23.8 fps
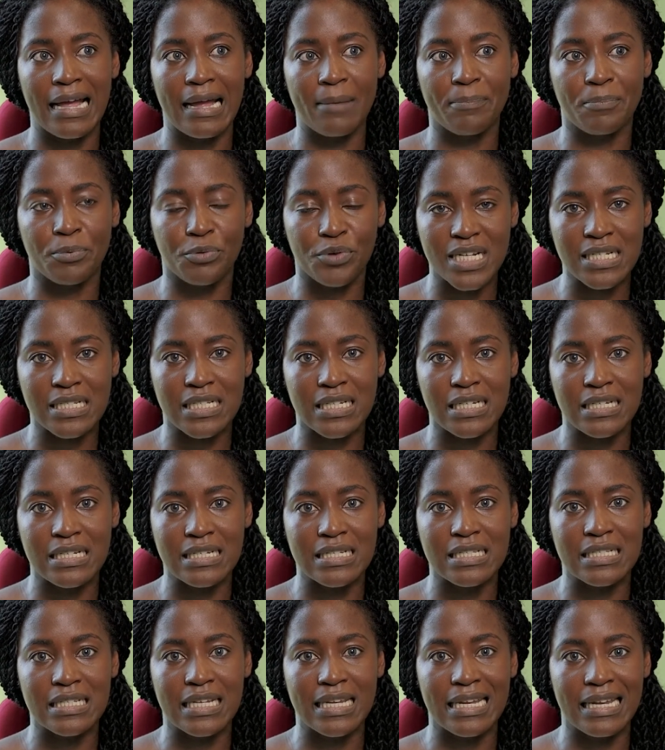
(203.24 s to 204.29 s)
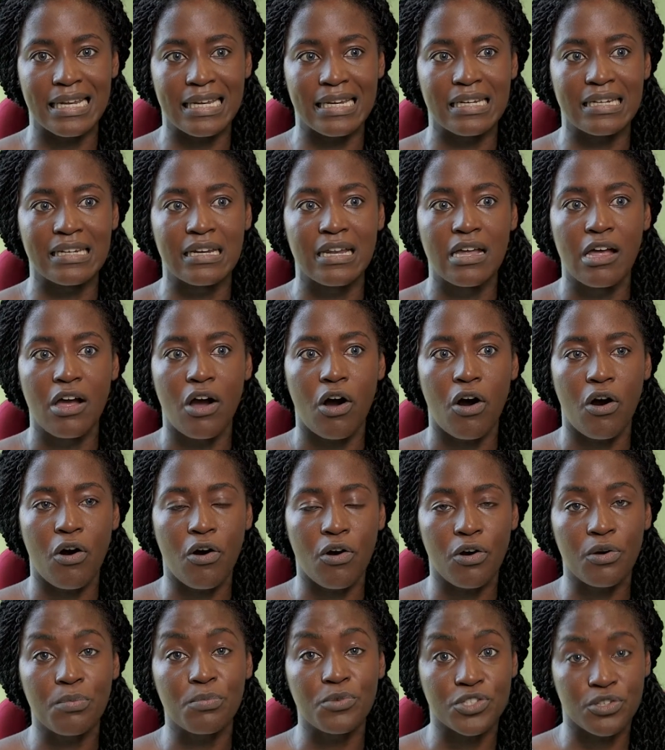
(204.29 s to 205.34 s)
presence in
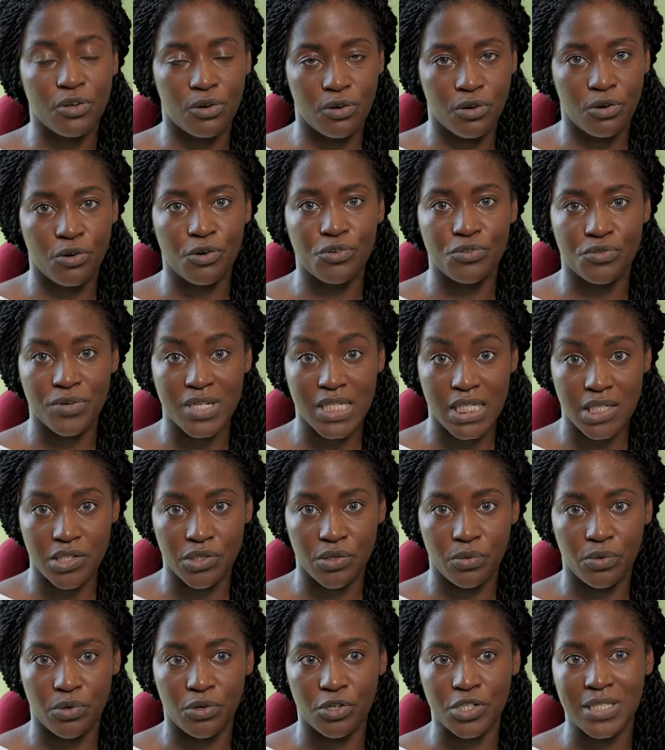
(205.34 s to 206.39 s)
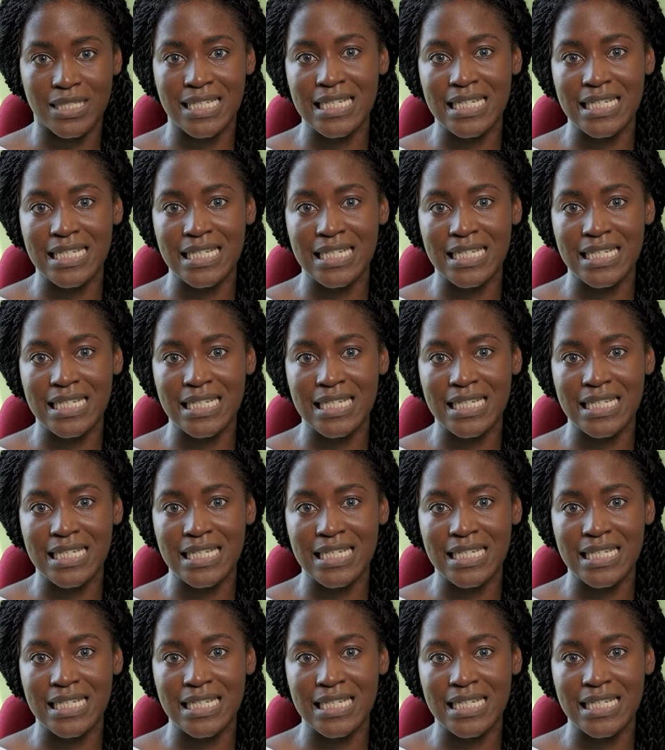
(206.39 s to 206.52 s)
almost all countries in the world.